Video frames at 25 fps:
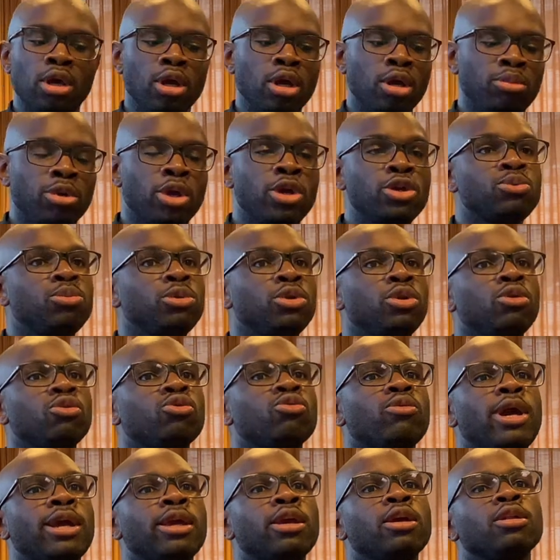because we don't
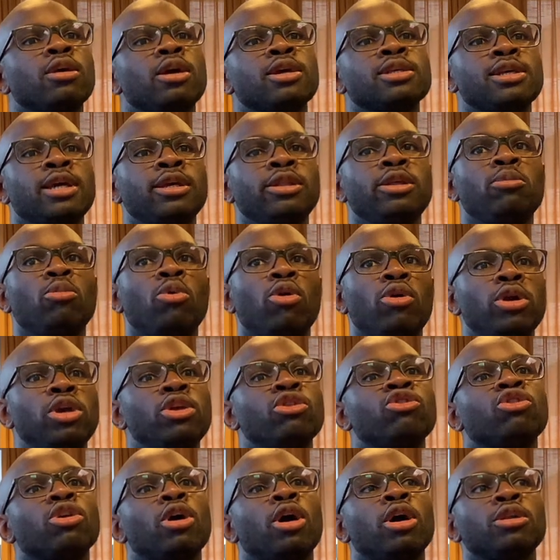recognize anymore
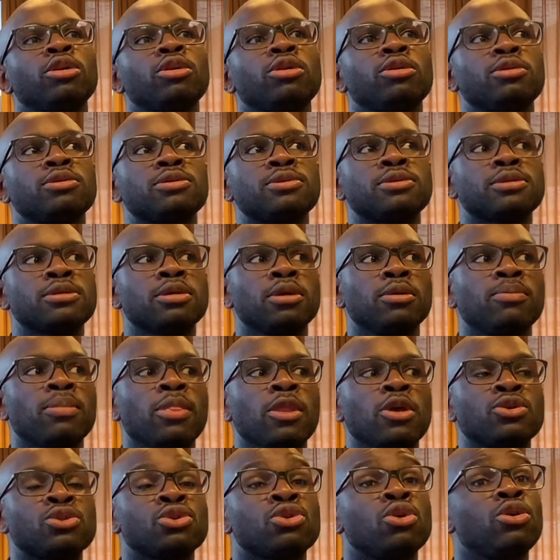each other's
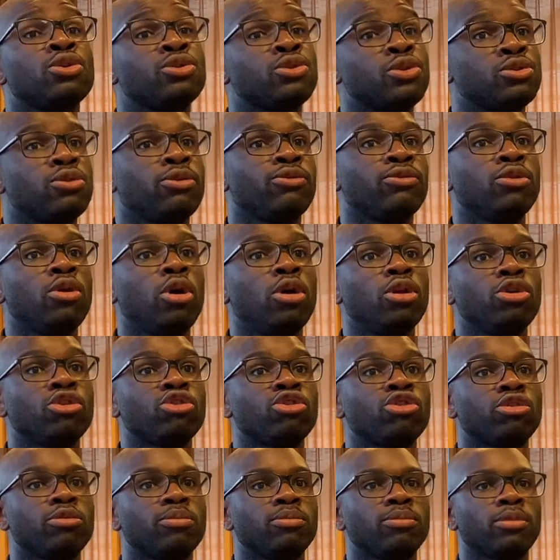sources of
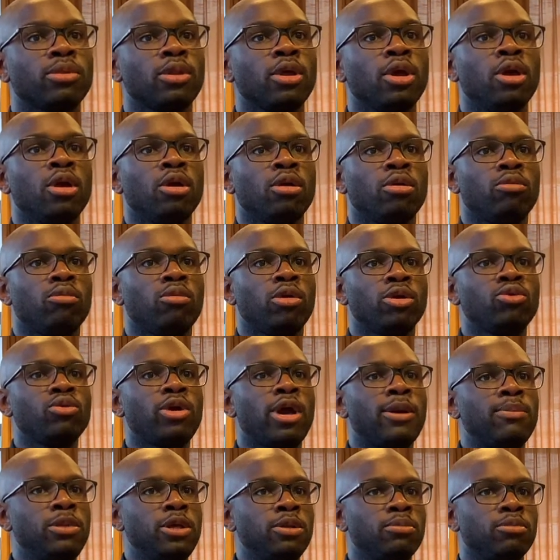knowledge. What do I
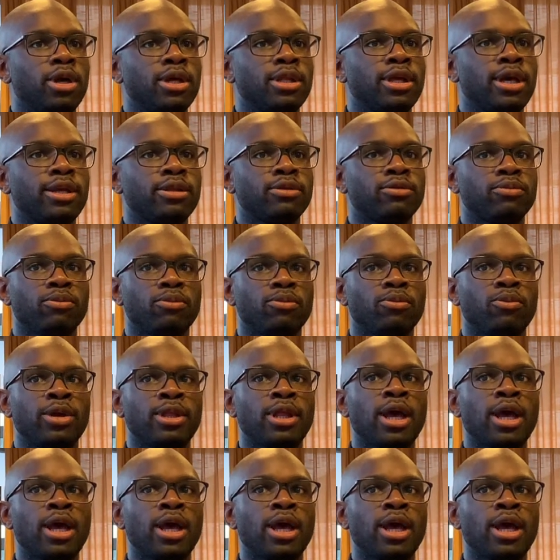mean by that? When